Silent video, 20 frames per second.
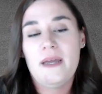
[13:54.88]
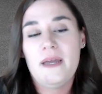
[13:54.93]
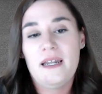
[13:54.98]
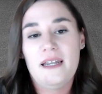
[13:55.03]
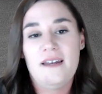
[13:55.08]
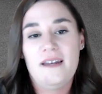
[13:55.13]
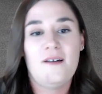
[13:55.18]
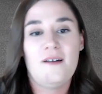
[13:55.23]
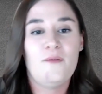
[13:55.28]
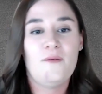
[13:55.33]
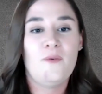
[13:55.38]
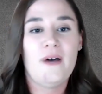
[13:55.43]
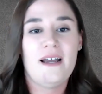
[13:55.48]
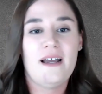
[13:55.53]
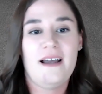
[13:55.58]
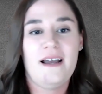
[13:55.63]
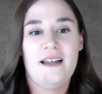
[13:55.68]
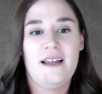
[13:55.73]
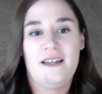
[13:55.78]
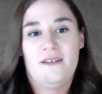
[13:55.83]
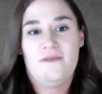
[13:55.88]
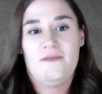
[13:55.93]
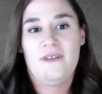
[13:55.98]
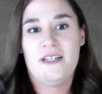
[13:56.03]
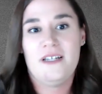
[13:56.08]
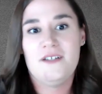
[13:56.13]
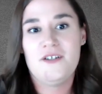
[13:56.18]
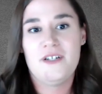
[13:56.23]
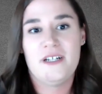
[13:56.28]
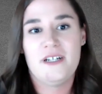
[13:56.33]
depending on what kind
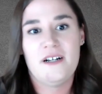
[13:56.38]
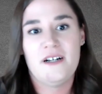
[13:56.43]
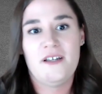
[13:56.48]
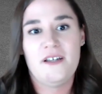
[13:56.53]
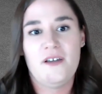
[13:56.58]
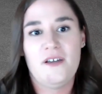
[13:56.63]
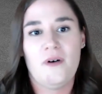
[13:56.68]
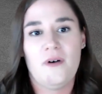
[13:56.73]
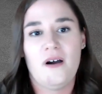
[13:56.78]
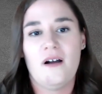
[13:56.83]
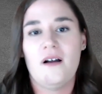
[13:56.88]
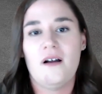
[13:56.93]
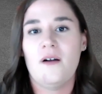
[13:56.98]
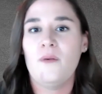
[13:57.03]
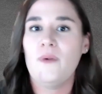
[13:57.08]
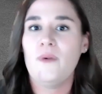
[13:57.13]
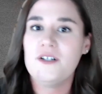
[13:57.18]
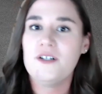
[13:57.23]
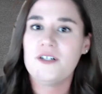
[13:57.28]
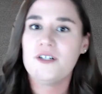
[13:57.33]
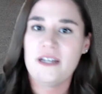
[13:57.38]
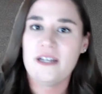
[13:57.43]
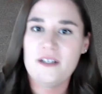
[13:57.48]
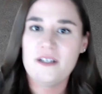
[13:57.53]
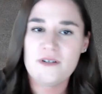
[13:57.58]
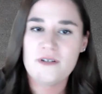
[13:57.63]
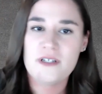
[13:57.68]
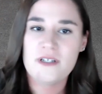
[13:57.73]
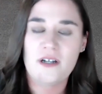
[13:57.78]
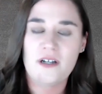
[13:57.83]
of engineering you are or what your
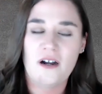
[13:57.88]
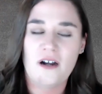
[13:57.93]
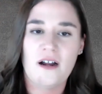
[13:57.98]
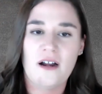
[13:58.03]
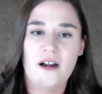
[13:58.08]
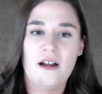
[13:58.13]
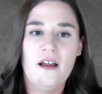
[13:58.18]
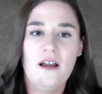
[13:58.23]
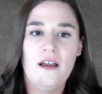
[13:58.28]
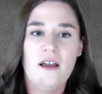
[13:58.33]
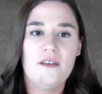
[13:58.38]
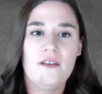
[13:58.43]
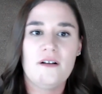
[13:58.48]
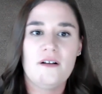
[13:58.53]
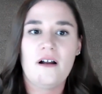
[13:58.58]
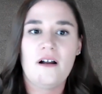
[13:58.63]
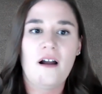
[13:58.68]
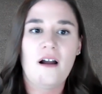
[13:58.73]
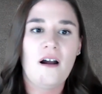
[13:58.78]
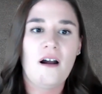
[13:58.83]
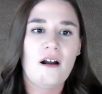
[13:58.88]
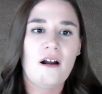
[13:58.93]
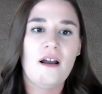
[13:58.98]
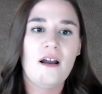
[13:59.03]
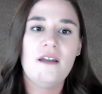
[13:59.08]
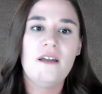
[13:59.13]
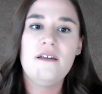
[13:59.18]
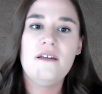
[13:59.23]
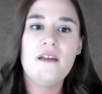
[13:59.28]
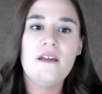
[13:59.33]
interests are, there
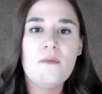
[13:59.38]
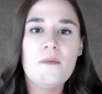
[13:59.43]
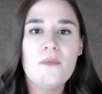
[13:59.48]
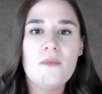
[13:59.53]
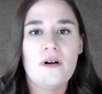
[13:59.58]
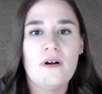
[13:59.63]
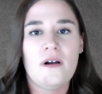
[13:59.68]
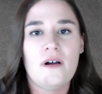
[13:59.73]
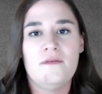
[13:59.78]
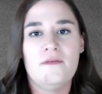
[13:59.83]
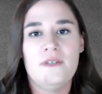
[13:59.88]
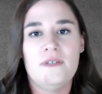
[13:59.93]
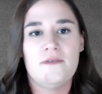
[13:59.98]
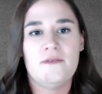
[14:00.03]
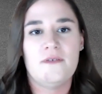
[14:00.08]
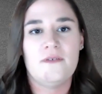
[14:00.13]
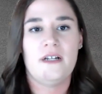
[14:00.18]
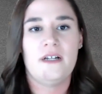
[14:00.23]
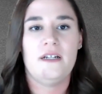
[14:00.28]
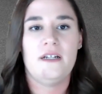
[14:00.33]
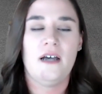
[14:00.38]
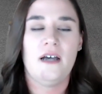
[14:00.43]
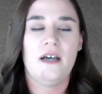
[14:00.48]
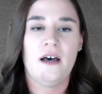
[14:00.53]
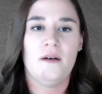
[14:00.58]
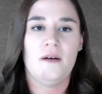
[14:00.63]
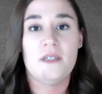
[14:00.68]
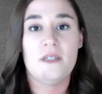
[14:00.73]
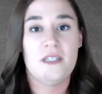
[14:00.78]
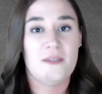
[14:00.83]
are a number of different
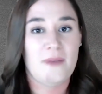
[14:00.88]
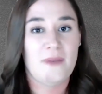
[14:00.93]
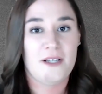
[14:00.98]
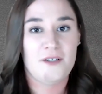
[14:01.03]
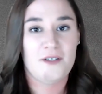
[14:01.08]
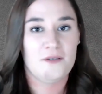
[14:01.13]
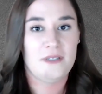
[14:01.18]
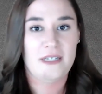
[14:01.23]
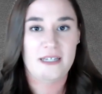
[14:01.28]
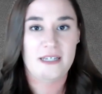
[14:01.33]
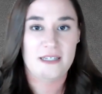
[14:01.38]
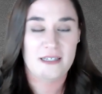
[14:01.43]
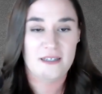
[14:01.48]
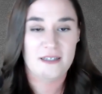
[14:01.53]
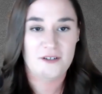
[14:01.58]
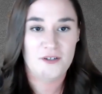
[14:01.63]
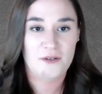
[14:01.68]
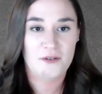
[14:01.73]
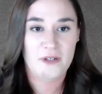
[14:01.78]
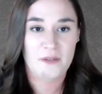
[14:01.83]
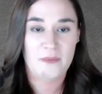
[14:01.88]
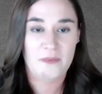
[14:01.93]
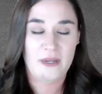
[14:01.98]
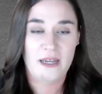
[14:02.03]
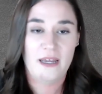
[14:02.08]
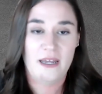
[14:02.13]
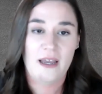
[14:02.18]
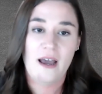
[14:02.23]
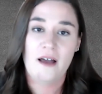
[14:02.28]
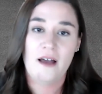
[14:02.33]
jobs and specialties that you can
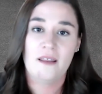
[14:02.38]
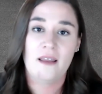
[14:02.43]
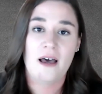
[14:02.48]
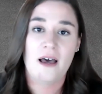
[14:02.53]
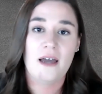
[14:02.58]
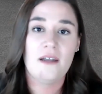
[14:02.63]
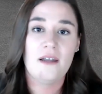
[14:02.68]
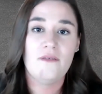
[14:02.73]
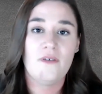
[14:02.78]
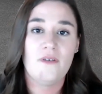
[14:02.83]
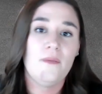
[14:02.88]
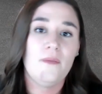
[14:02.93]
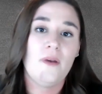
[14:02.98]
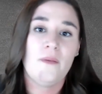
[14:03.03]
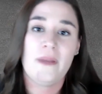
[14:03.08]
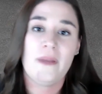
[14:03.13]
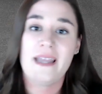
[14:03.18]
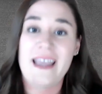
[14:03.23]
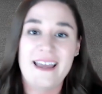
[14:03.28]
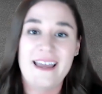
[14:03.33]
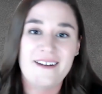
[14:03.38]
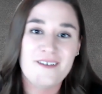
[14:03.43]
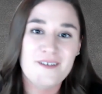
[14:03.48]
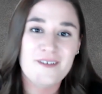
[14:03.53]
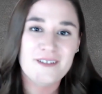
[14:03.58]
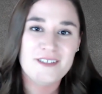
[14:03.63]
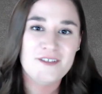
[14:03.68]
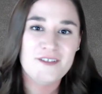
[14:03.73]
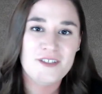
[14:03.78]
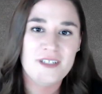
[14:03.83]
be. A lot of them are
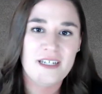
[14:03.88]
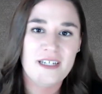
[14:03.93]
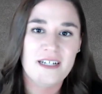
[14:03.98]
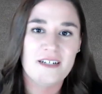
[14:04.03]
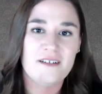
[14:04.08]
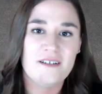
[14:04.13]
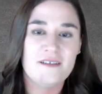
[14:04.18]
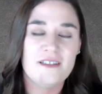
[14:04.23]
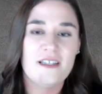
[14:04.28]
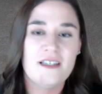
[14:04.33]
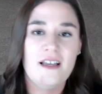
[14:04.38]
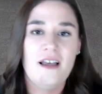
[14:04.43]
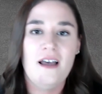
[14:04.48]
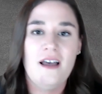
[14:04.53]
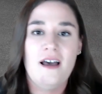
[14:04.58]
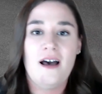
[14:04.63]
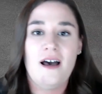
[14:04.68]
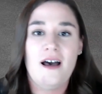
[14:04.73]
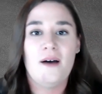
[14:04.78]
mechanical engineers.